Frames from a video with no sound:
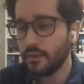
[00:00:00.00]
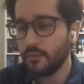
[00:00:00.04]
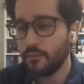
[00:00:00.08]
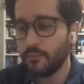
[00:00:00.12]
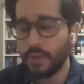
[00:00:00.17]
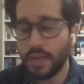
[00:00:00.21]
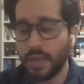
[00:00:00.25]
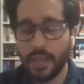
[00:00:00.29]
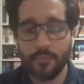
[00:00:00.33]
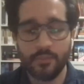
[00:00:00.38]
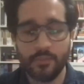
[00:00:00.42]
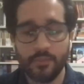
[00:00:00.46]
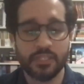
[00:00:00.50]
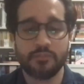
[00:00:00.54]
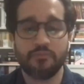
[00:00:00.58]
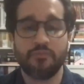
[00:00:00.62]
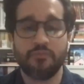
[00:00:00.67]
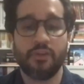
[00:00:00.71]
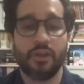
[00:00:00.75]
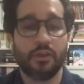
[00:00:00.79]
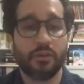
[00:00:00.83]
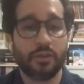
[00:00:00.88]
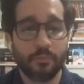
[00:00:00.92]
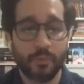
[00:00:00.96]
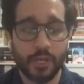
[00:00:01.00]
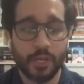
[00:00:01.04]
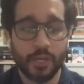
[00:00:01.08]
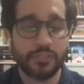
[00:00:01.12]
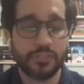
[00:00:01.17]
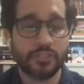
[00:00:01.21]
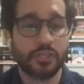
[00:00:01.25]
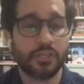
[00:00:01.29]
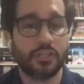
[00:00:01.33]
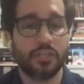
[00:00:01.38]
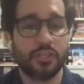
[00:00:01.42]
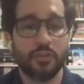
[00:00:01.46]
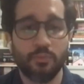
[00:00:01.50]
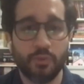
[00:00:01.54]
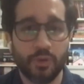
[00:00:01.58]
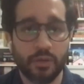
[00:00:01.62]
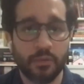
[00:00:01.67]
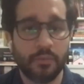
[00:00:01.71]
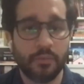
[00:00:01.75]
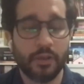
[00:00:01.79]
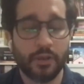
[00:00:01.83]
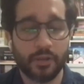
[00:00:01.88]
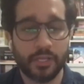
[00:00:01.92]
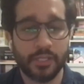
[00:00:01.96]
Miami is very much a Cuban
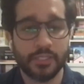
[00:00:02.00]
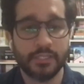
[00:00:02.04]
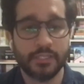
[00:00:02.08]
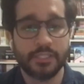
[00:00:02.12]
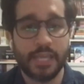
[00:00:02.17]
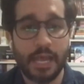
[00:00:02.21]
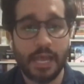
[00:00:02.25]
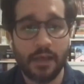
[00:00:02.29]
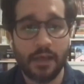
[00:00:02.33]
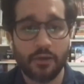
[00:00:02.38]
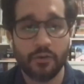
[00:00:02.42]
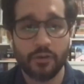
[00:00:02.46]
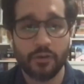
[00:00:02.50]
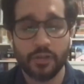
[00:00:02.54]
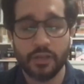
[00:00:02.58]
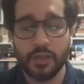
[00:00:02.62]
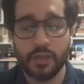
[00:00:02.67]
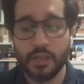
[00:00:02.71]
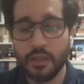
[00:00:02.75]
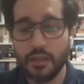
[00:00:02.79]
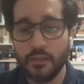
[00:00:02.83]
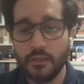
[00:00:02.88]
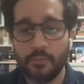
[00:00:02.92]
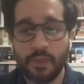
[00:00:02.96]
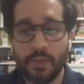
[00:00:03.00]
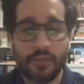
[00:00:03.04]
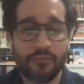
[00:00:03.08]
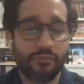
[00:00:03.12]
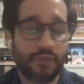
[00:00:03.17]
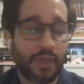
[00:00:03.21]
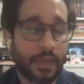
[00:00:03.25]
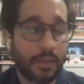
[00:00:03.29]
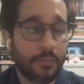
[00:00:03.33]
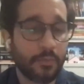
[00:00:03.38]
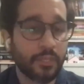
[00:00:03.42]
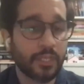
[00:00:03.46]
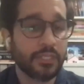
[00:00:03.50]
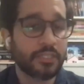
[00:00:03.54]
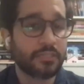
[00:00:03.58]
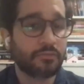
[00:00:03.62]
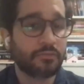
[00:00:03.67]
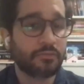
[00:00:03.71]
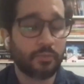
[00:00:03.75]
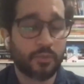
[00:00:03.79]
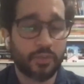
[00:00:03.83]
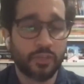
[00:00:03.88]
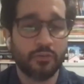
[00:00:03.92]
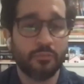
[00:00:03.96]
American town. My family is
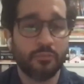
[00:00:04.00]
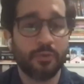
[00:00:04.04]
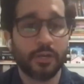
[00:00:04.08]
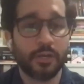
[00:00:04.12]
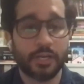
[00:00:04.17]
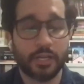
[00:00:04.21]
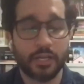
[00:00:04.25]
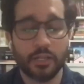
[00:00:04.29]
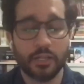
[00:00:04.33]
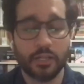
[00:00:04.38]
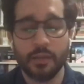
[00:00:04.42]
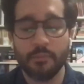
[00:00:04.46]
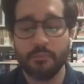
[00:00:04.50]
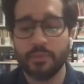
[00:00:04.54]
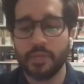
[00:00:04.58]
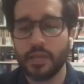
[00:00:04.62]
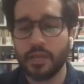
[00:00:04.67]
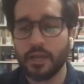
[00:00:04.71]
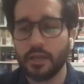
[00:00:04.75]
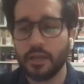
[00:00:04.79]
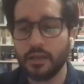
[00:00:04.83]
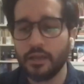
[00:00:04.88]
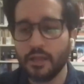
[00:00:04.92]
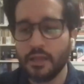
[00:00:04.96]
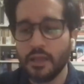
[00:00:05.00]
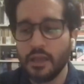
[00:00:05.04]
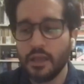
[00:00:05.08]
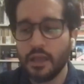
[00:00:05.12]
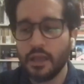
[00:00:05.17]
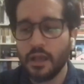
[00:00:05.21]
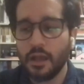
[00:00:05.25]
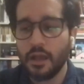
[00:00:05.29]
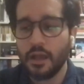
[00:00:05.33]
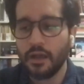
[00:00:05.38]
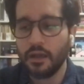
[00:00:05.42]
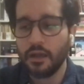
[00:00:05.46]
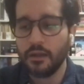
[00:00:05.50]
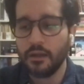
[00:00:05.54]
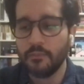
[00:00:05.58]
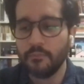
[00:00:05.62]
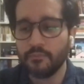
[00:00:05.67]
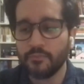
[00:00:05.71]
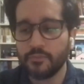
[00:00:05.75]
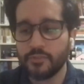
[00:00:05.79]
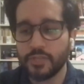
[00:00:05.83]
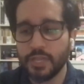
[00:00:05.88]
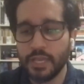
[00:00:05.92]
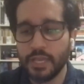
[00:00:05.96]
from Cuba and Colombia,
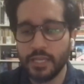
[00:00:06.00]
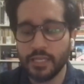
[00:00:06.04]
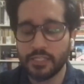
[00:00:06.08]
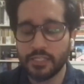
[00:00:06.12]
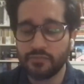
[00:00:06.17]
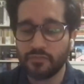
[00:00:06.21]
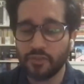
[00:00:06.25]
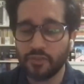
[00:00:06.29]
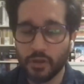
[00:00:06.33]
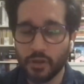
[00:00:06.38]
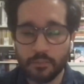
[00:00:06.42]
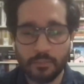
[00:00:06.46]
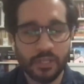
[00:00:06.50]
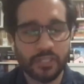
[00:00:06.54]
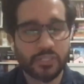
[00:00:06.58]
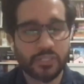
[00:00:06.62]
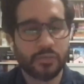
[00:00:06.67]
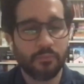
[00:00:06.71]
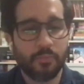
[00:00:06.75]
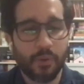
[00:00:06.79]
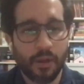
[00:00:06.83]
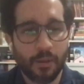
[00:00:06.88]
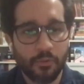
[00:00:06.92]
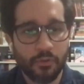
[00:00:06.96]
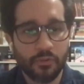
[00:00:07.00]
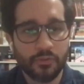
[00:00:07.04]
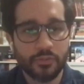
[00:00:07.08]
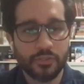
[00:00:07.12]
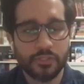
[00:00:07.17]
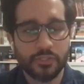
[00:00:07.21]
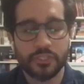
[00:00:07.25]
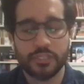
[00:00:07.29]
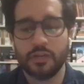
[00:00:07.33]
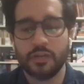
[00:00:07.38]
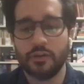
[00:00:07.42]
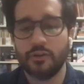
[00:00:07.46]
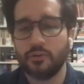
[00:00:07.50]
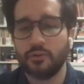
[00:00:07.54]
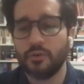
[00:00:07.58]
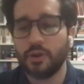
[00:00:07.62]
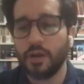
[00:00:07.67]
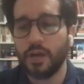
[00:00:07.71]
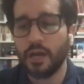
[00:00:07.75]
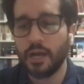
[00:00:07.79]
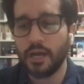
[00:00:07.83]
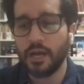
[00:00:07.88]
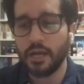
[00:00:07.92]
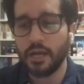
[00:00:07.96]
and it's very much a bubble. So,